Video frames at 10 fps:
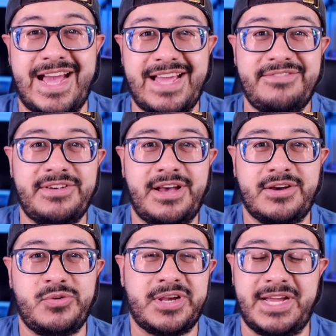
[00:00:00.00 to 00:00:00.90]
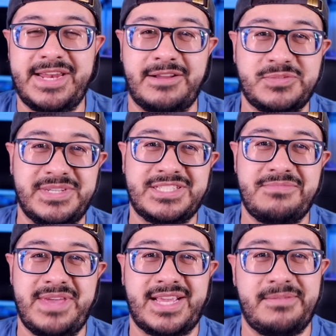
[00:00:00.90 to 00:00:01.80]
I have a quick announcement to
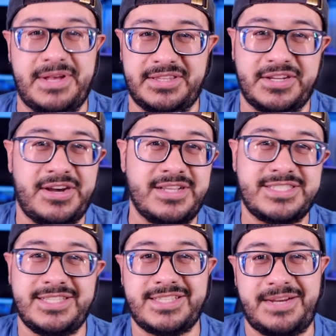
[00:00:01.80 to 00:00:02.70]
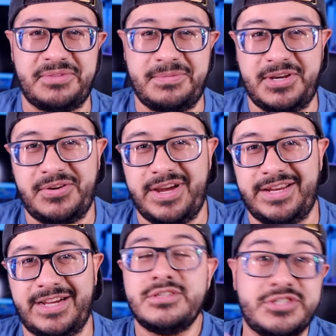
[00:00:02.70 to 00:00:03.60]
make about the content that I'm going to be
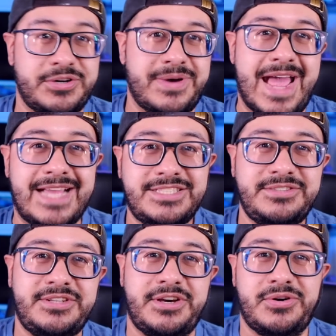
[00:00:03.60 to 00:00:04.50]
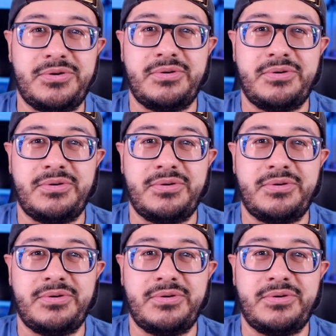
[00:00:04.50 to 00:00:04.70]
creating. So as you know,